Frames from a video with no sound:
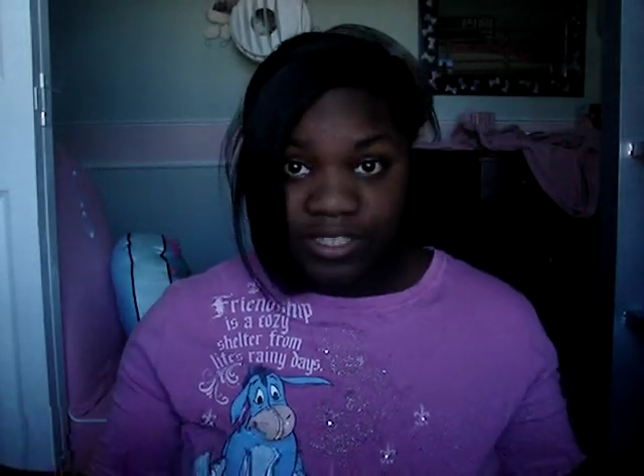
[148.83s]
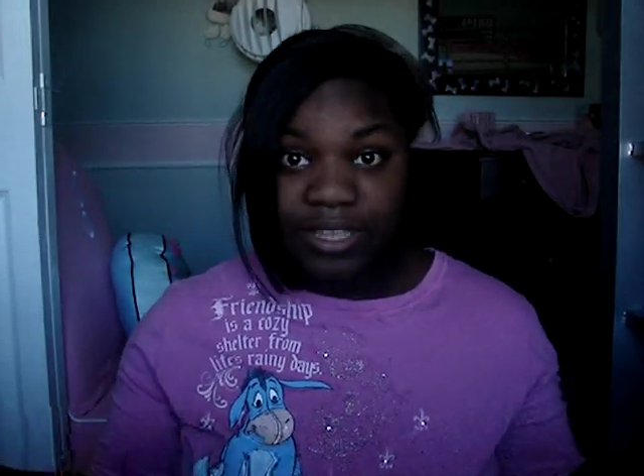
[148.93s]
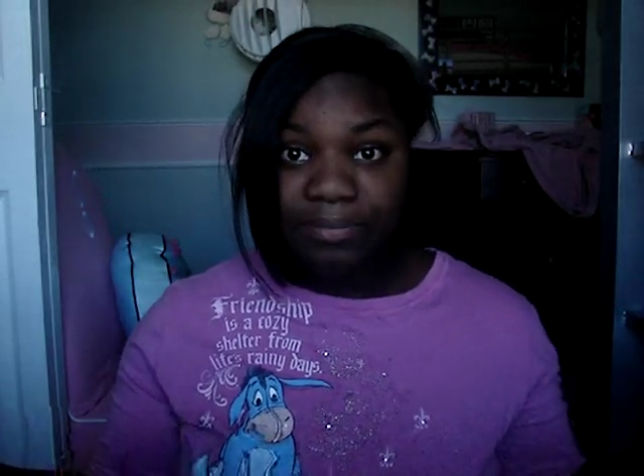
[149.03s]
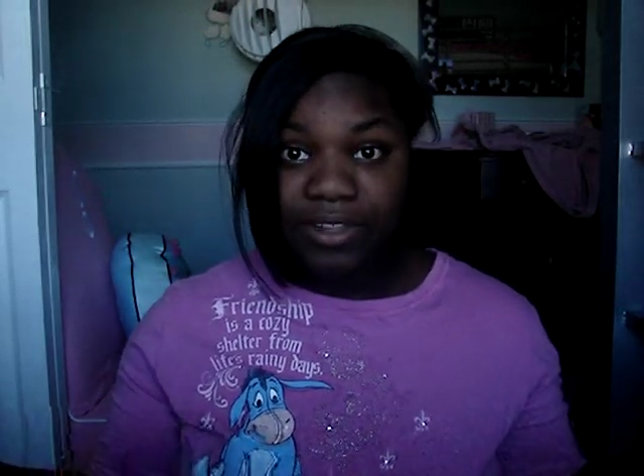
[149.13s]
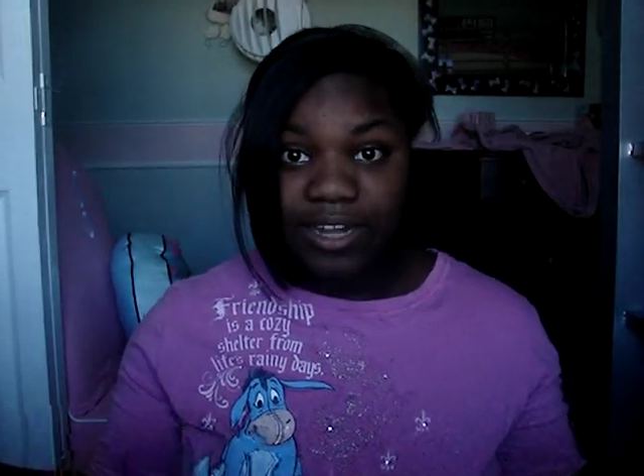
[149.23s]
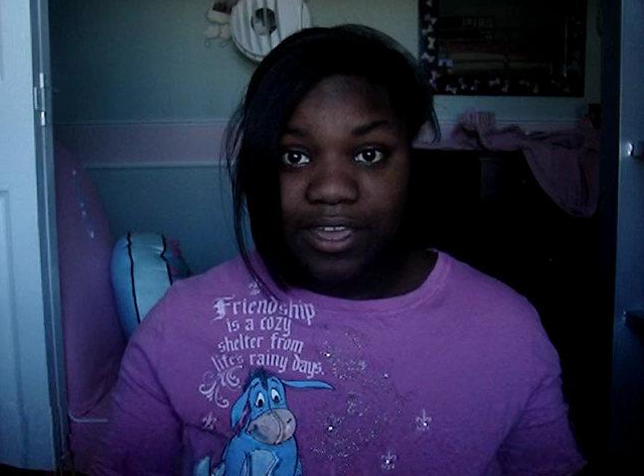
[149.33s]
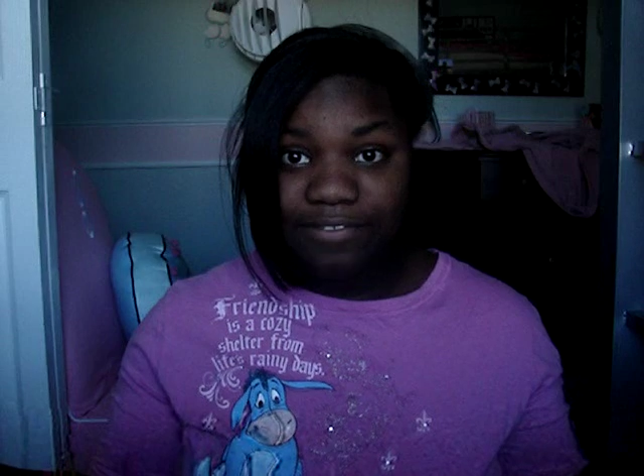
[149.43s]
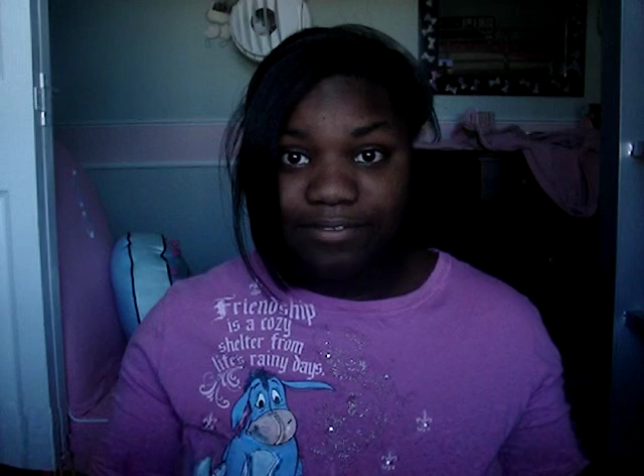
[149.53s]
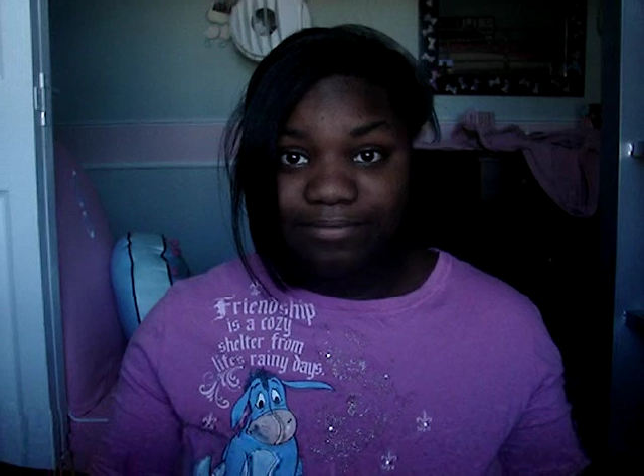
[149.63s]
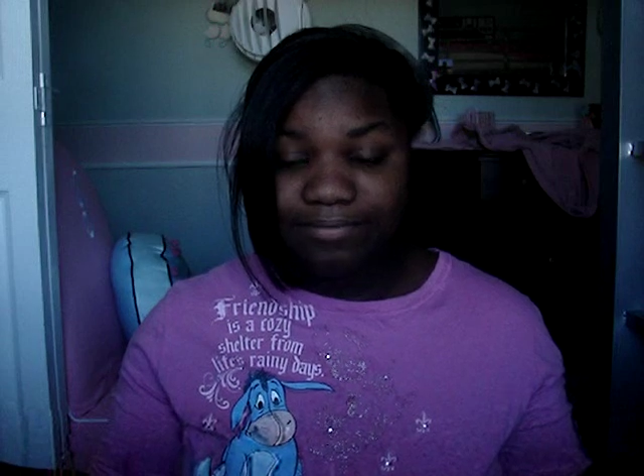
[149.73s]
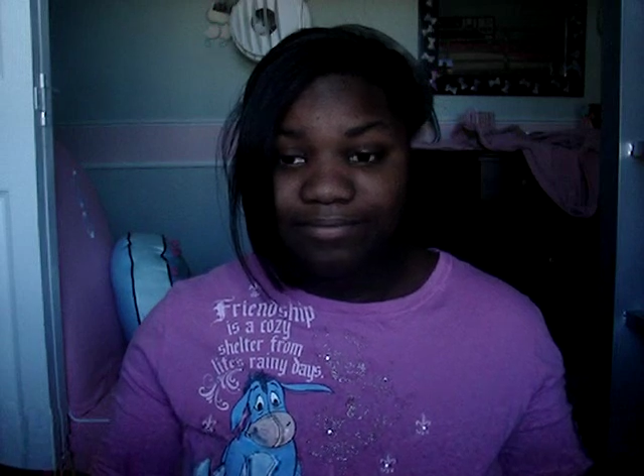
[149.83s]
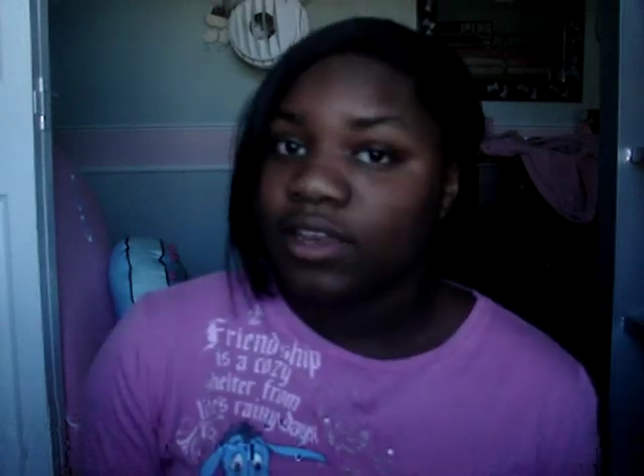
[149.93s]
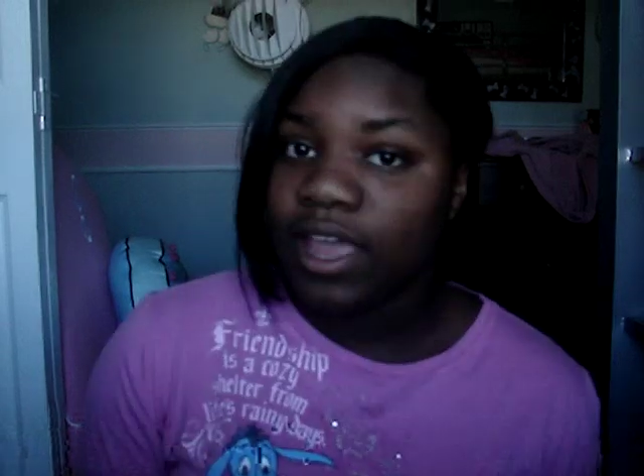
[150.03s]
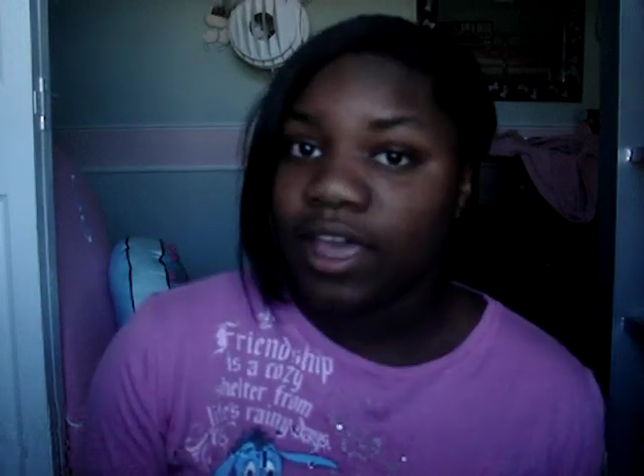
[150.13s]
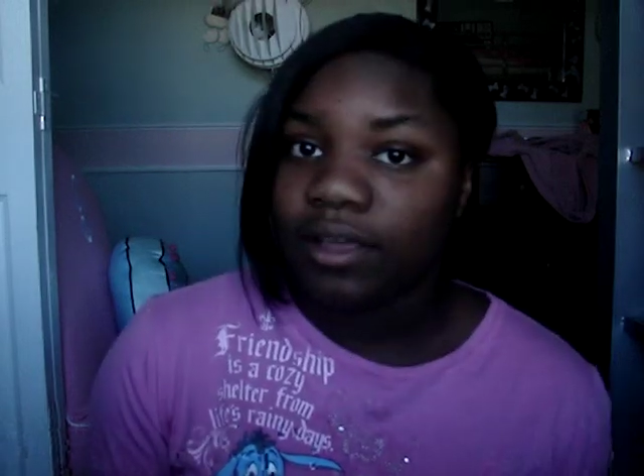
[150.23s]
Simple enough?
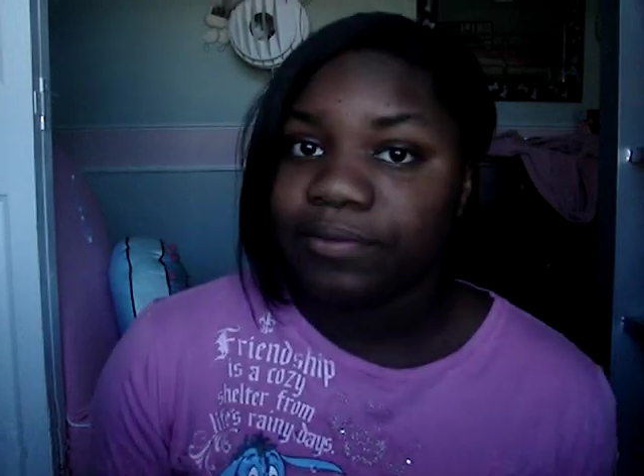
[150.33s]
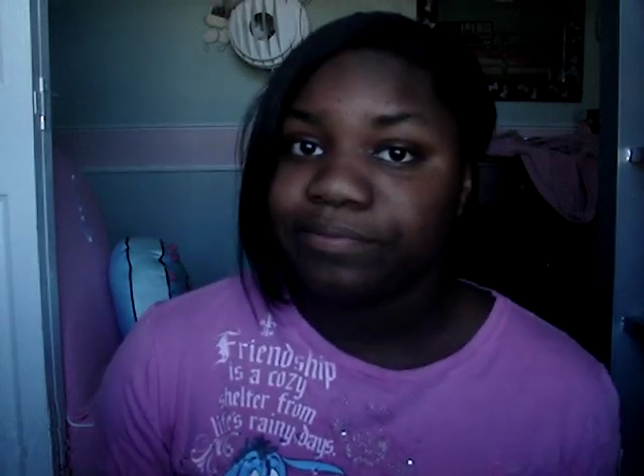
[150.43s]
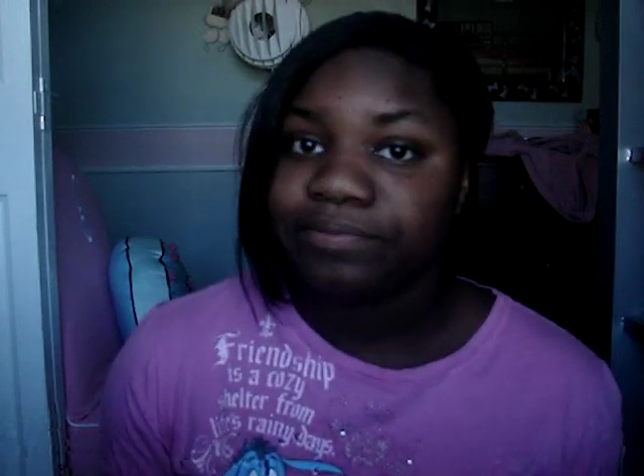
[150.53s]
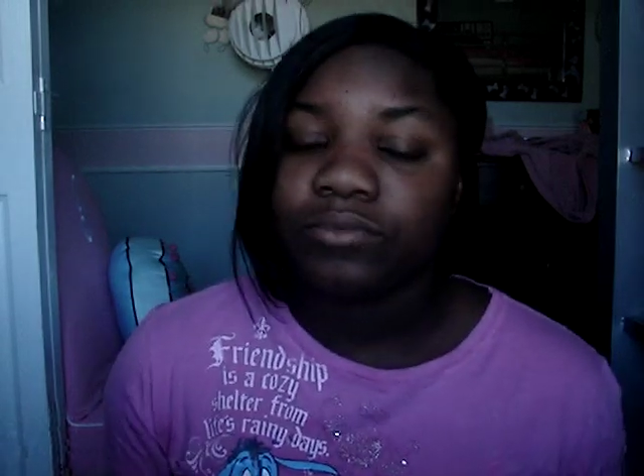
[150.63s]
Now,